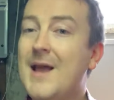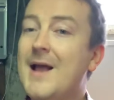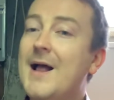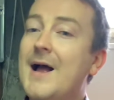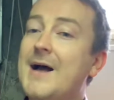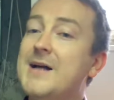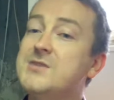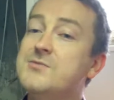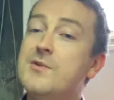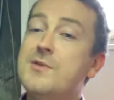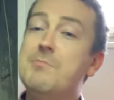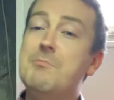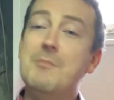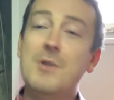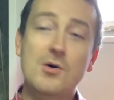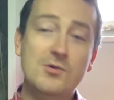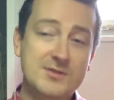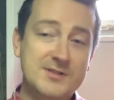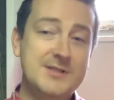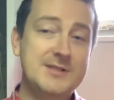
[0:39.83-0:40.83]
As with
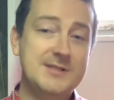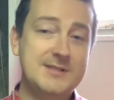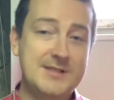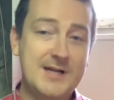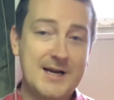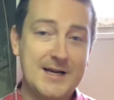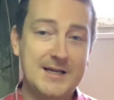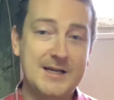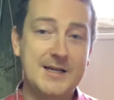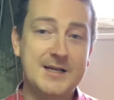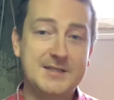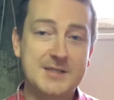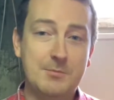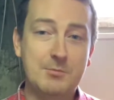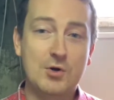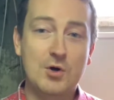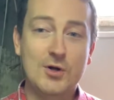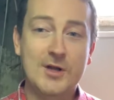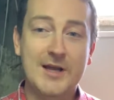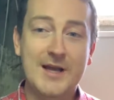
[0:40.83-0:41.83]
most of the techniques
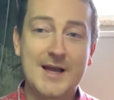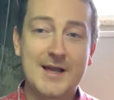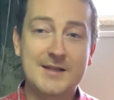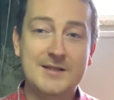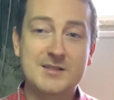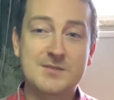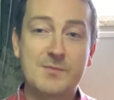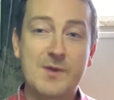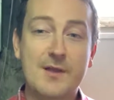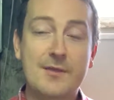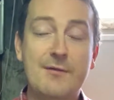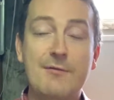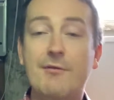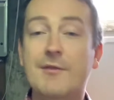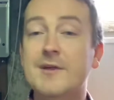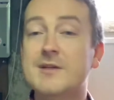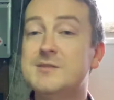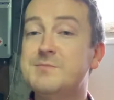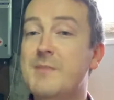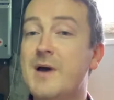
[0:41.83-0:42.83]
I'm looking at this month,
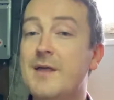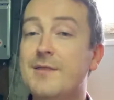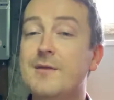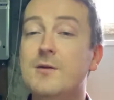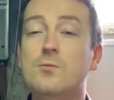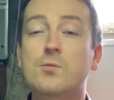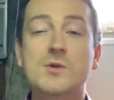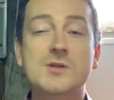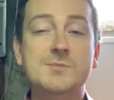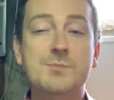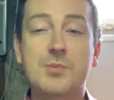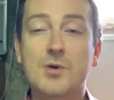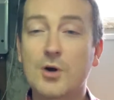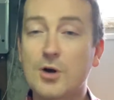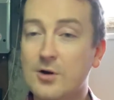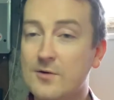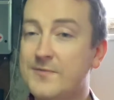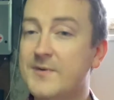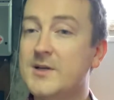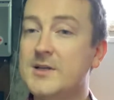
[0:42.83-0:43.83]
this method was
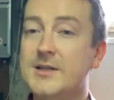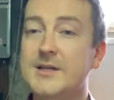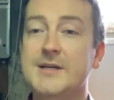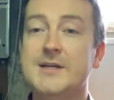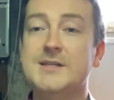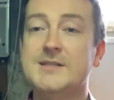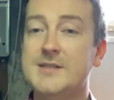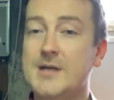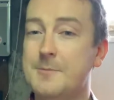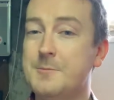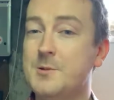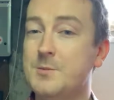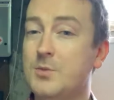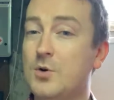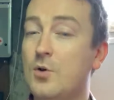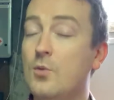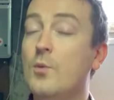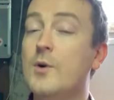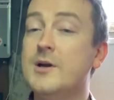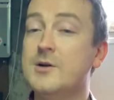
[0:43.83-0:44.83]
perfectly
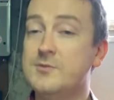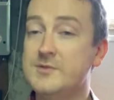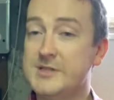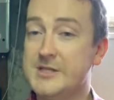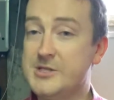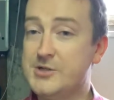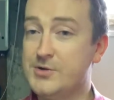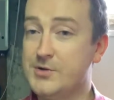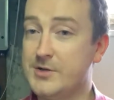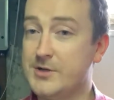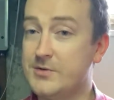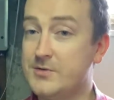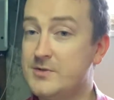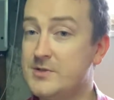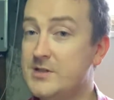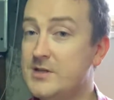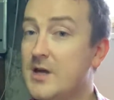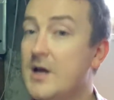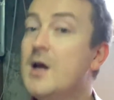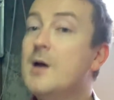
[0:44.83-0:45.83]
acceptable when it was
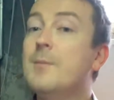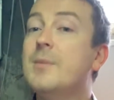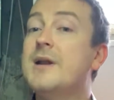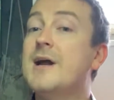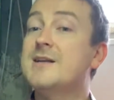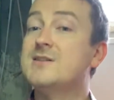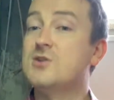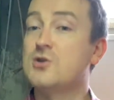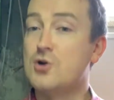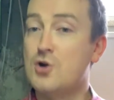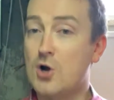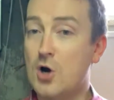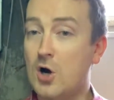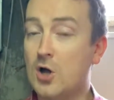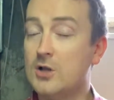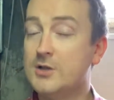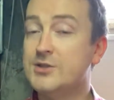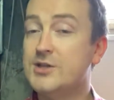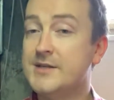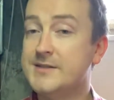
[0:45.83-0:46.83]
introduced. But as our
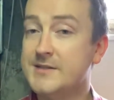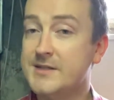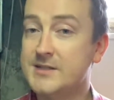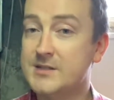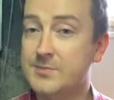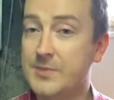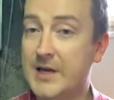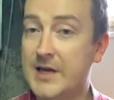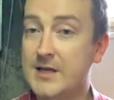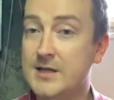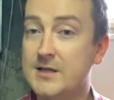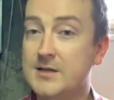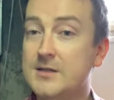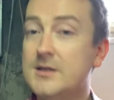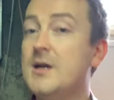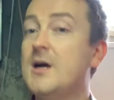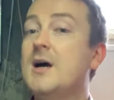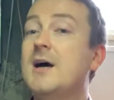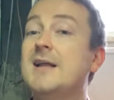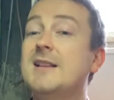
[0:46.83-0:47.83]
knowledge has expanded,
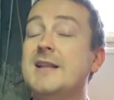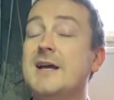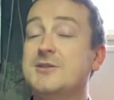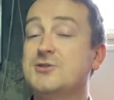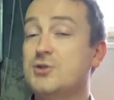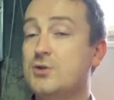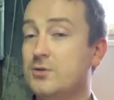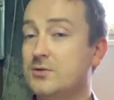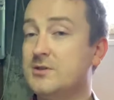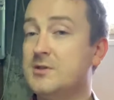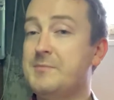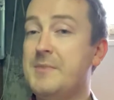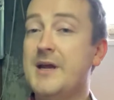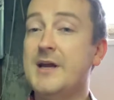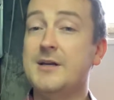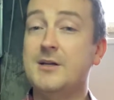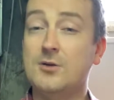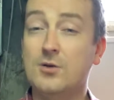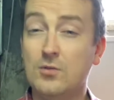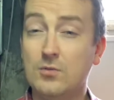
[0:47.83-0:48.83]
electrical
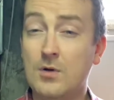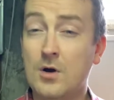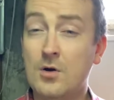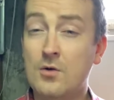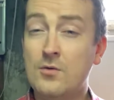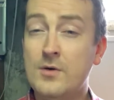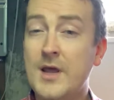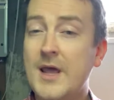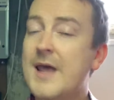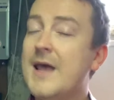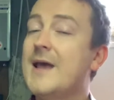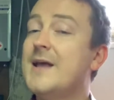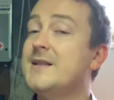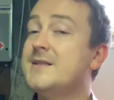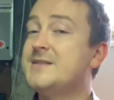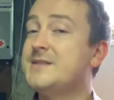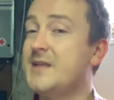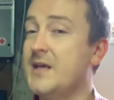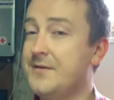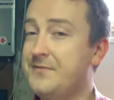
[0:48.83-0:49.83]
demand grown,
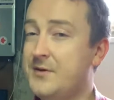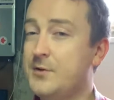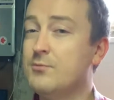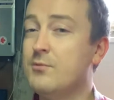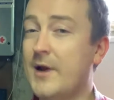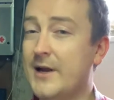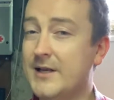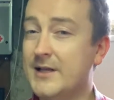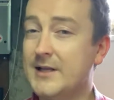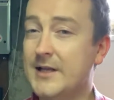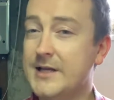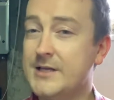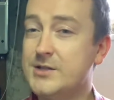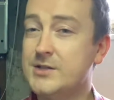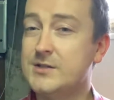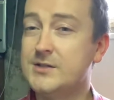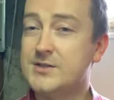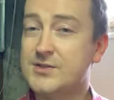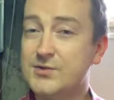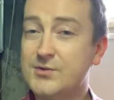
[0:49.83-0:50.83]
and safety
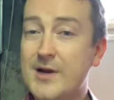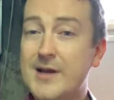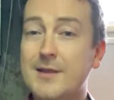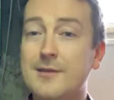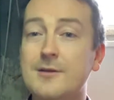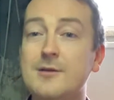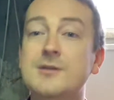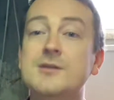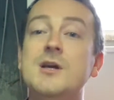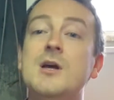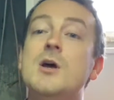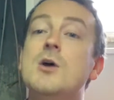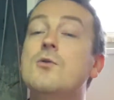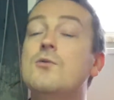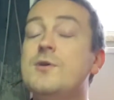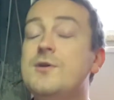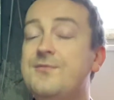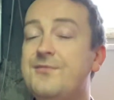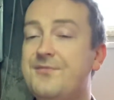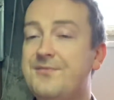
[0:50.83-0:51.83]
regulations strengthened,
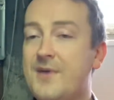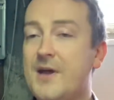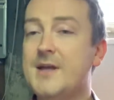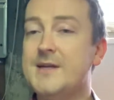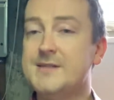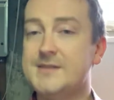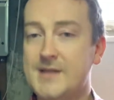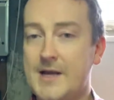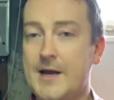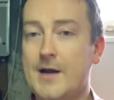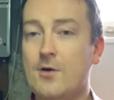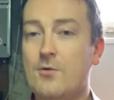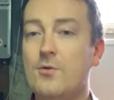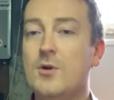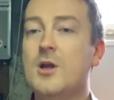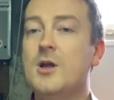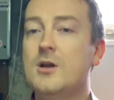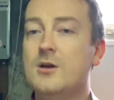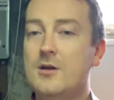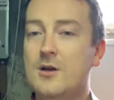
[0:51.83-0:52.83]
we've phased out
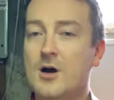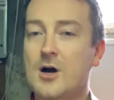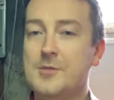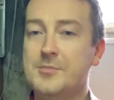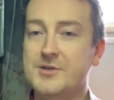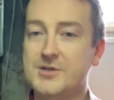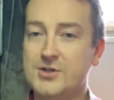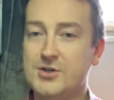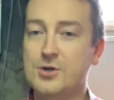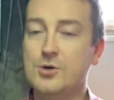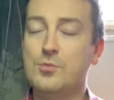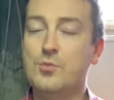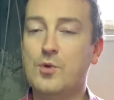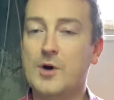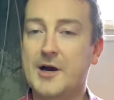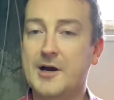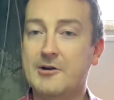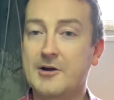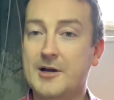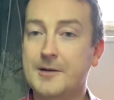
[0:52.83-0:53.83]
knob and tube
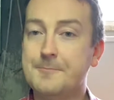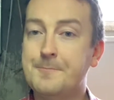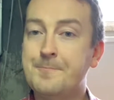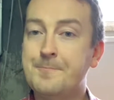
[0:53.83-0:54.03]
wiring.